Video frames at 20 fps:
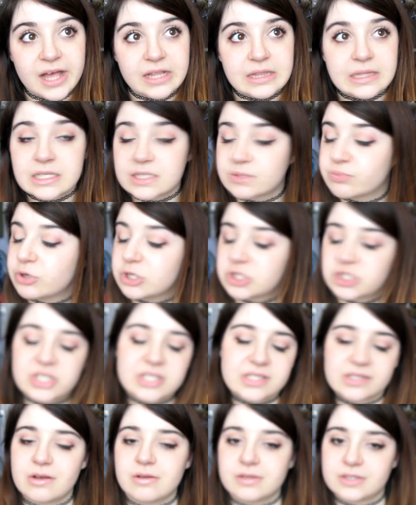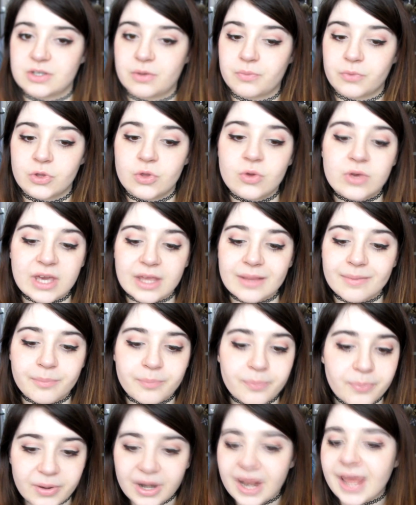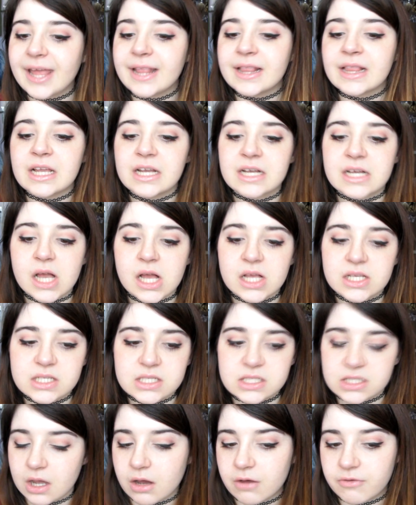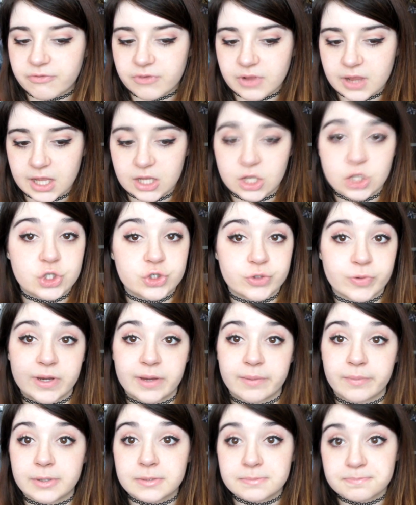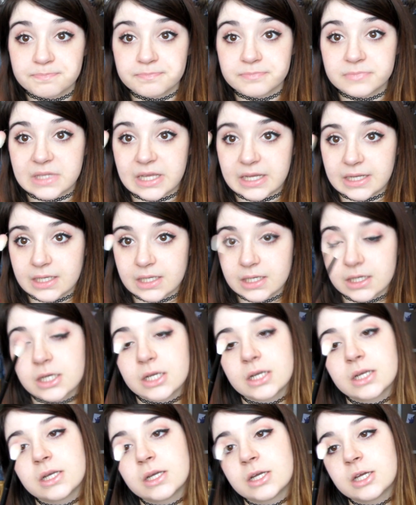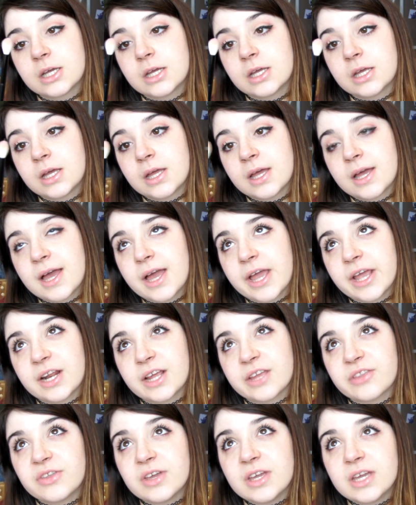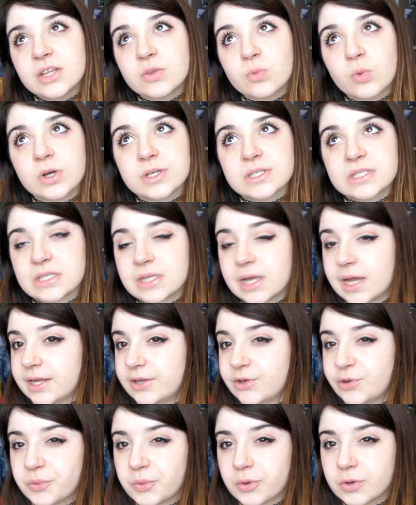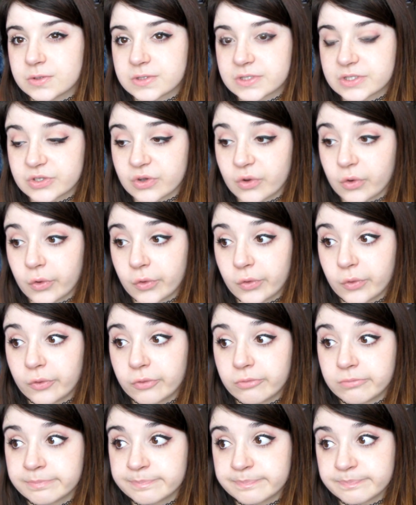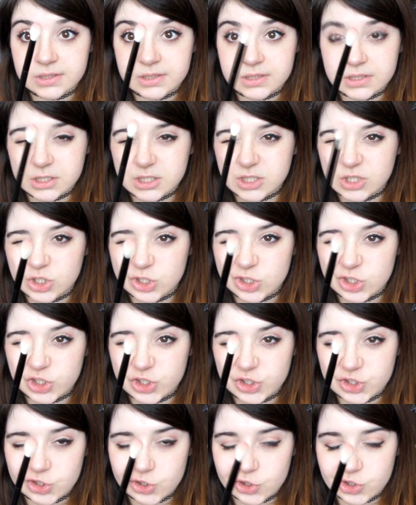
This brush is awesome. You can blend stuff like a dream, like. And I think it was 9 euros, so you should go